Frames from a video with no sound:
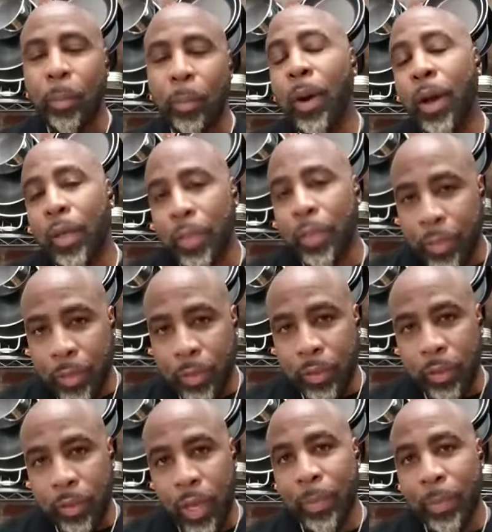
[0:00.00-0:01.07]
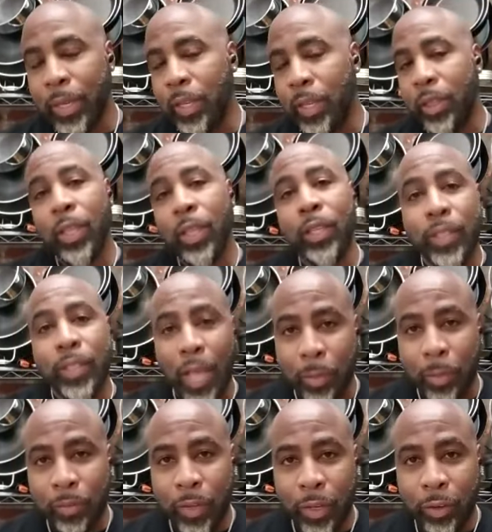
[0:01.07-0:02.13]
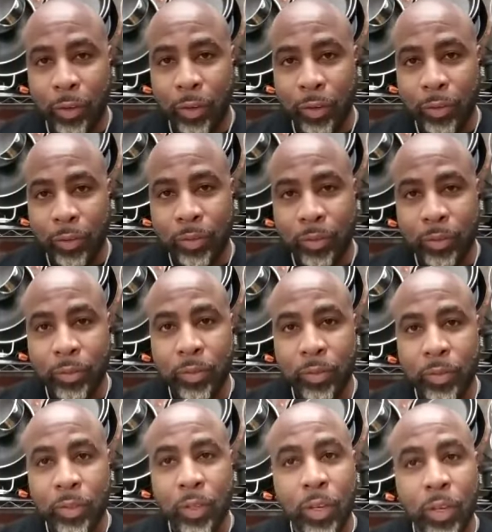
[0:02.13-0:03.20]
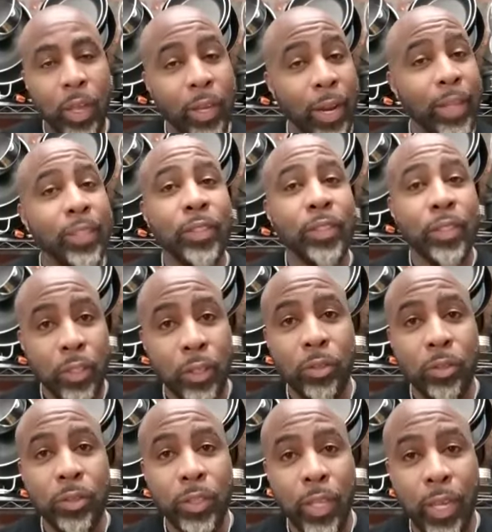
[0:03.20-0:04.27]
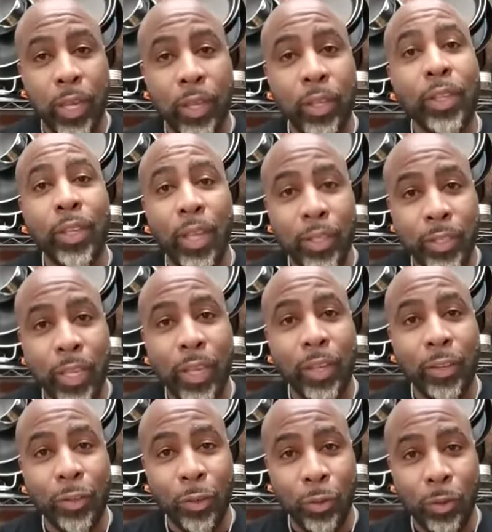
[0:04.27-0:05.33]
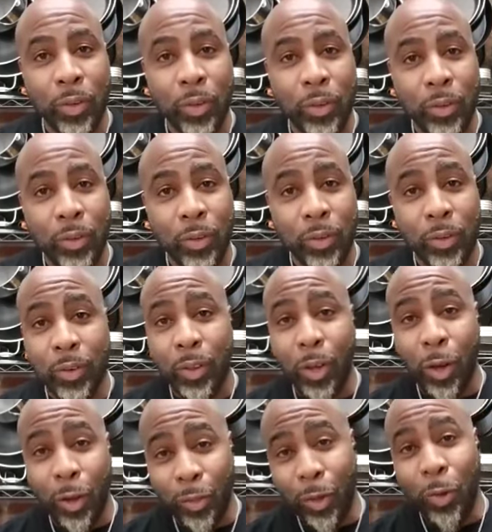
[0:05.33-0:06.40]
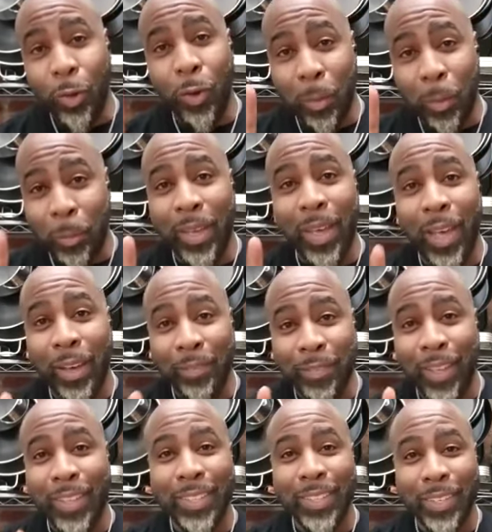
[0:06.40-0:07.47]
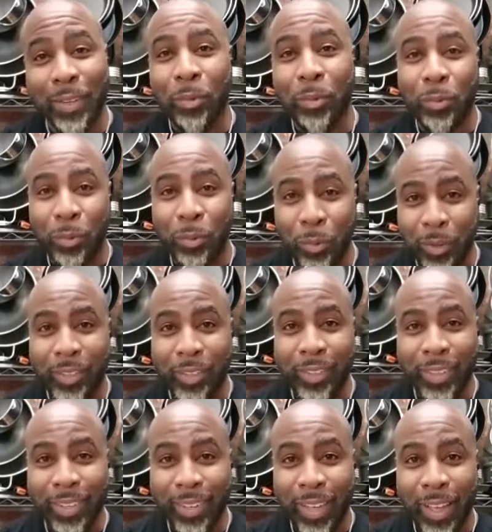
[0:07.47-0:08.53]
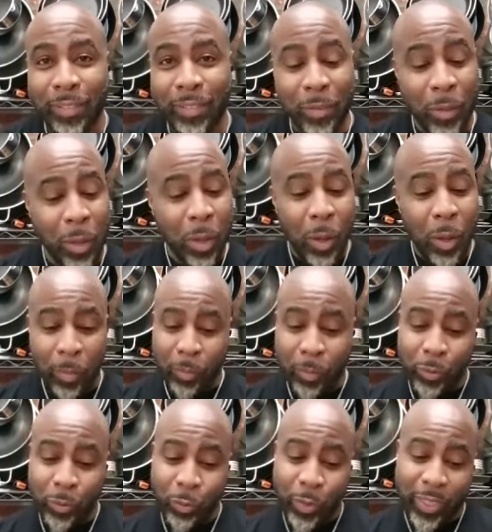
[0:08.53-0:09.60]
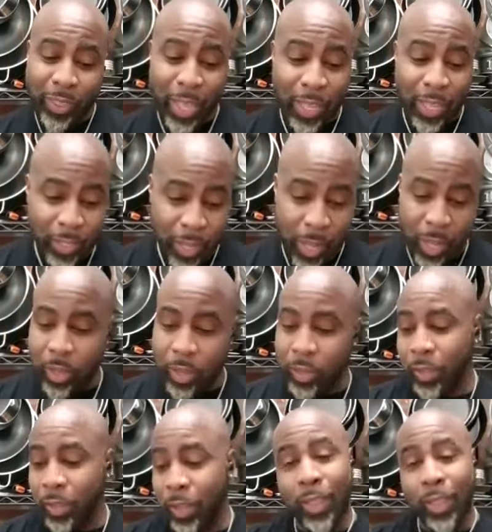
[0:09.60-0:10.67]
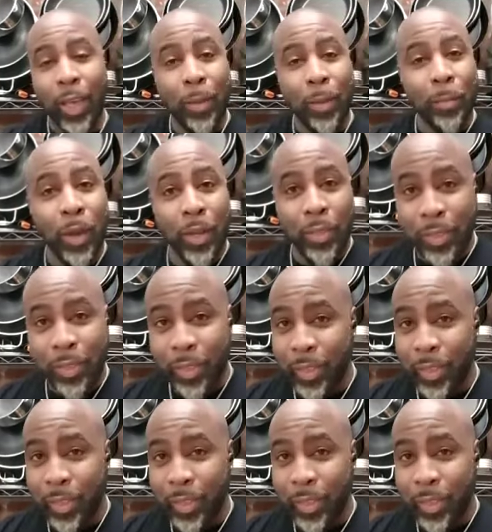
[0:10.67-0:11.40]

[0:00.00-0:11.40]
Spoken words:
a month, I'm gonna need this type of dinner, and I still say yes, I can do it, although I may have not done it before in life. But between that day and that month,